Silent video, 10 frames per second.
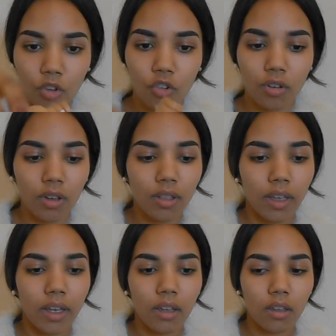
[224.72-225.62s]
just like
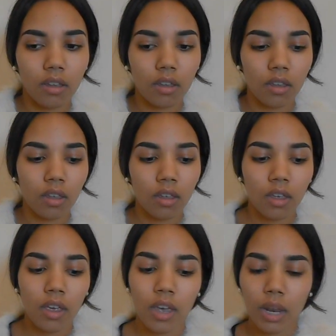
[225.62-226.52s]
that.
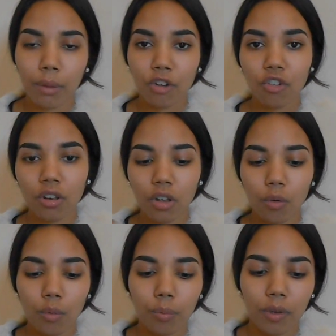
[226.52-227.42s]
And I'm actually going to
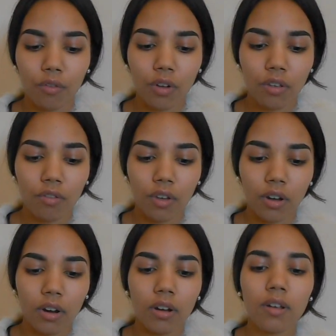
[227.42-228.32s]
go in with my ring
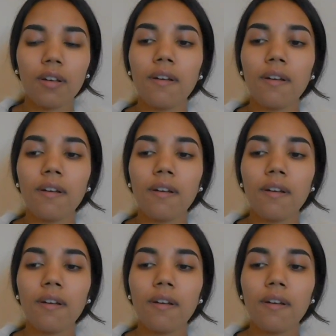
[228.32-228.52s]
finger,